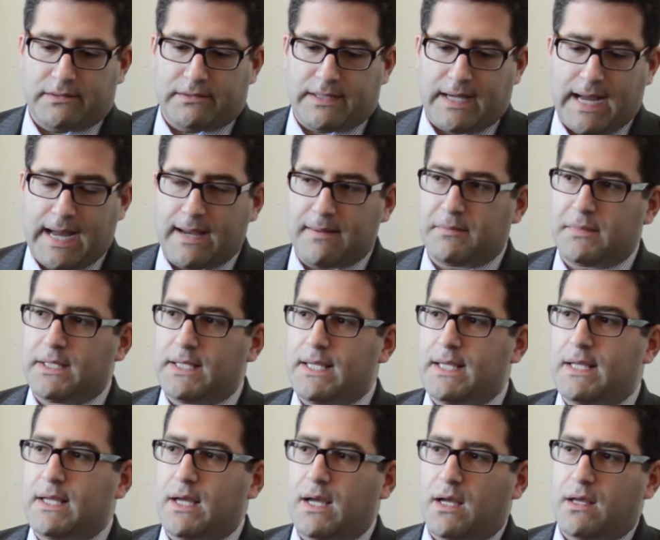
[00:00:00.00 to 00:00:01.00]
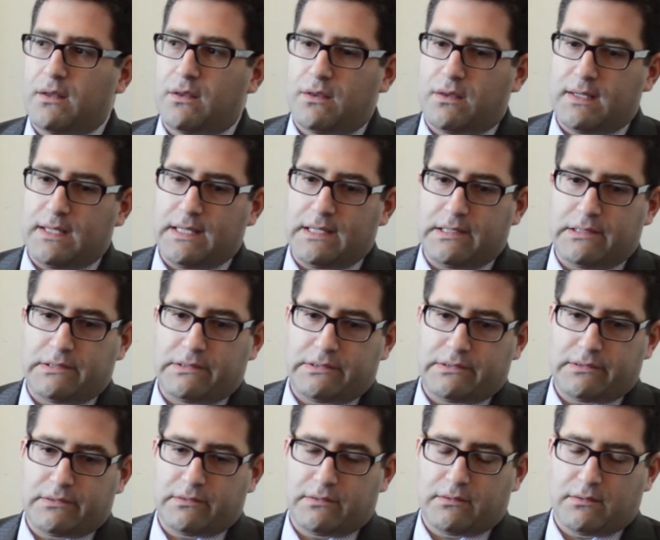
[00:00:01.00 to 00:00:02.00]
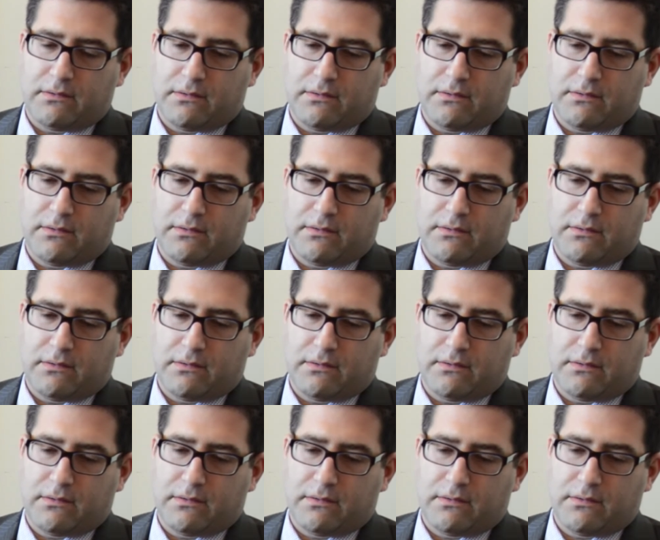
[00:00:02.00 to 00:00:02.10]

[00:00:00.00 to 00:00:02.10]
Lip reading: timely, these